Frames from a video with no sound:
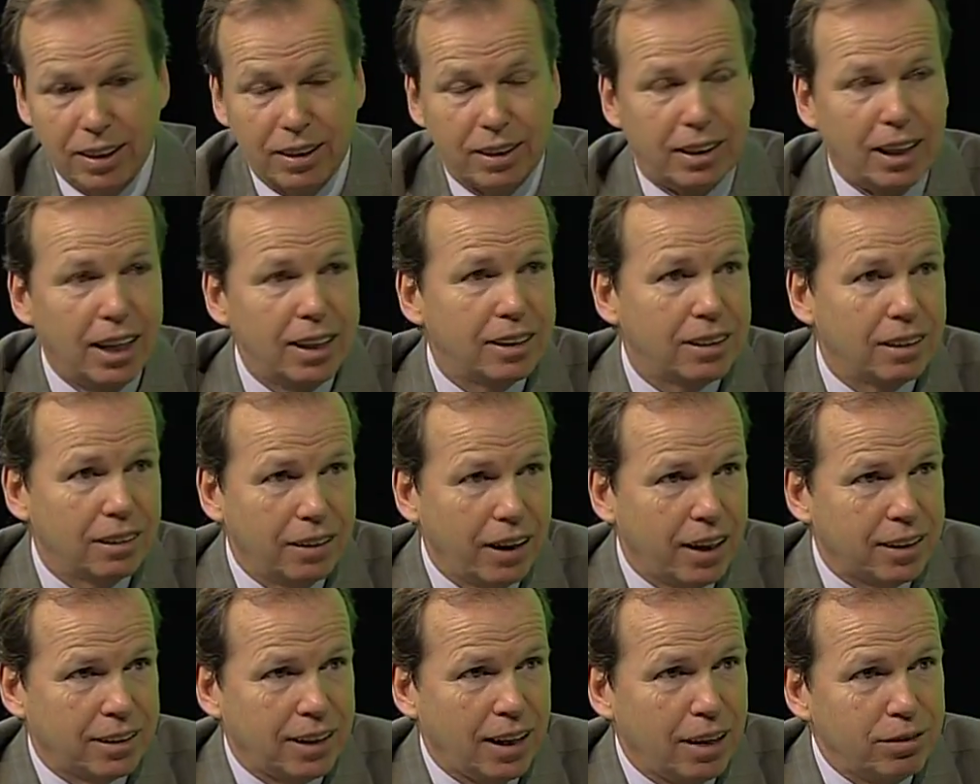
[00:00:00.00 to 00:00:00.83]
They
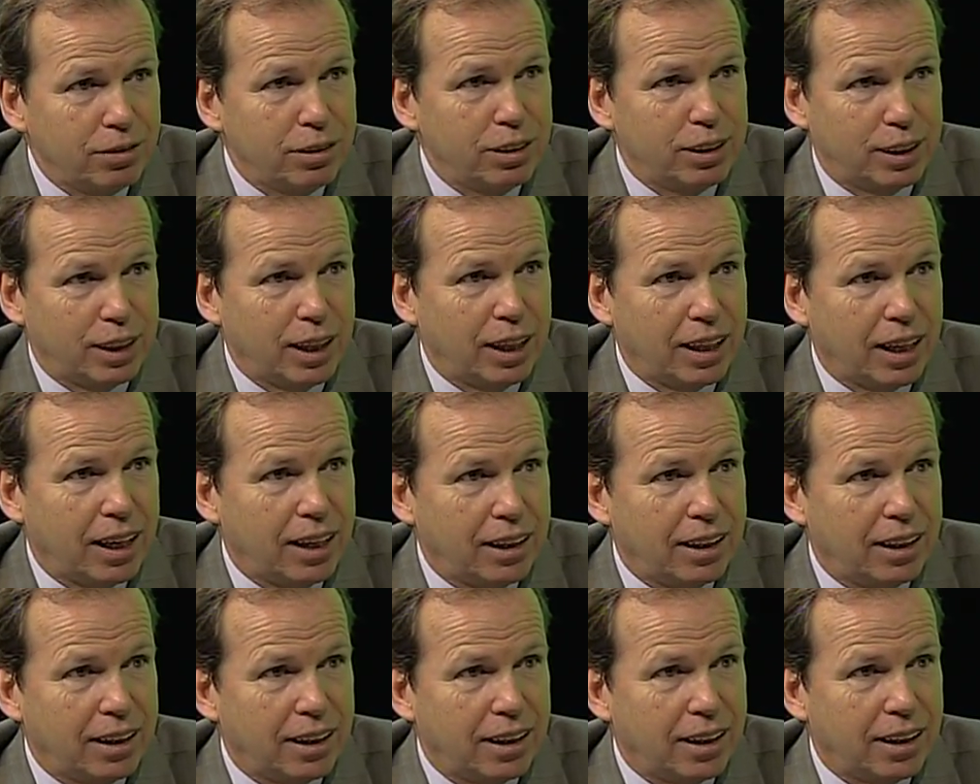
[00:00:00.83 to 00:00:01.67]
collect
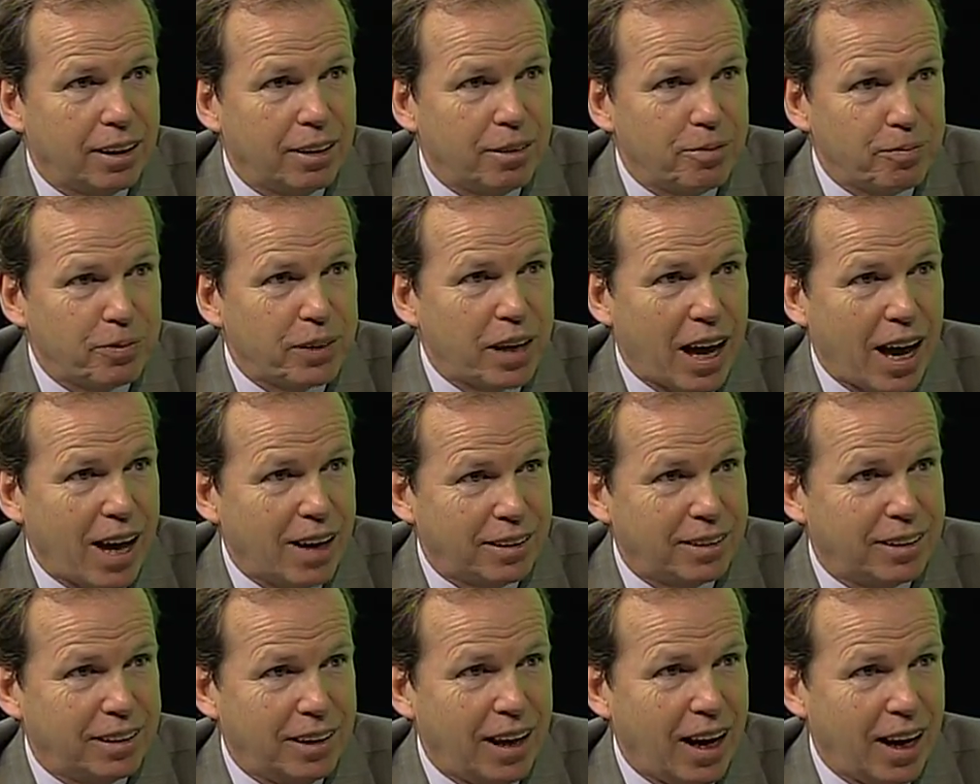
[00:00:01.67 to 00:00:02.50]
everything
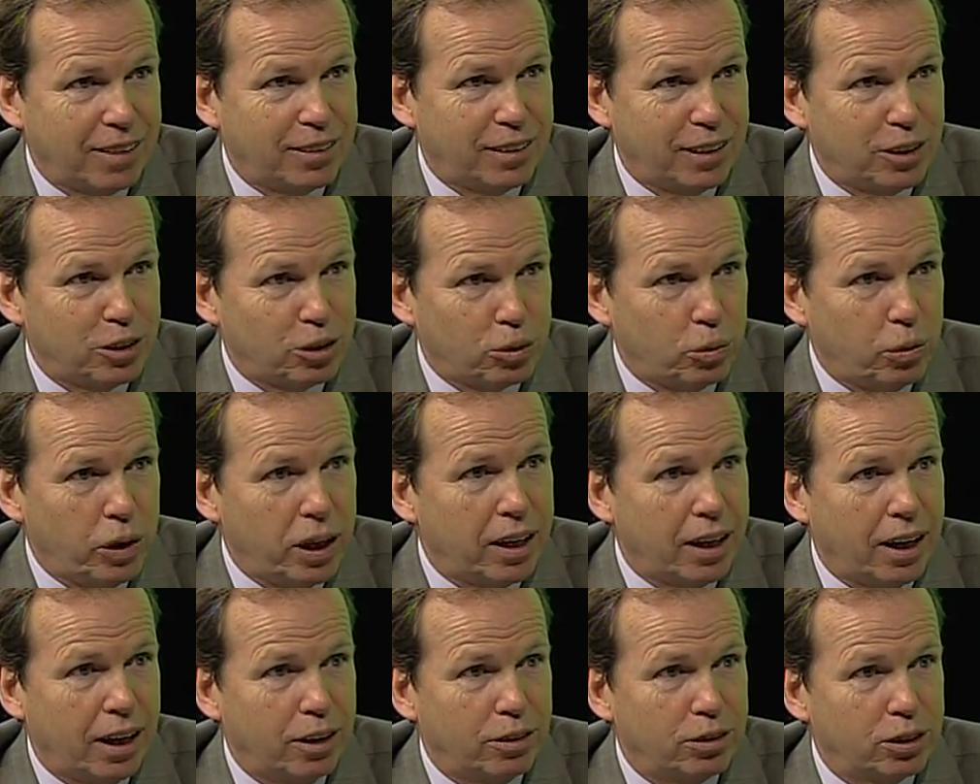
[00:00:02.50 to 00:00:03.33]
at this
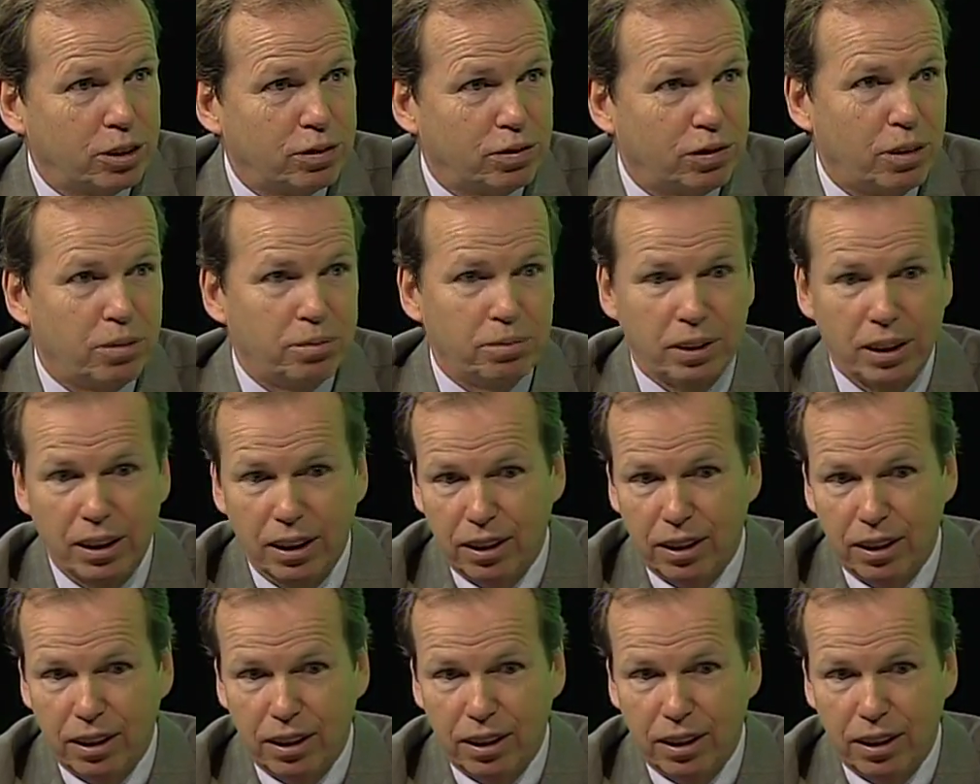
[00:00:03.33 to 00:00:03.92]
warehouse, from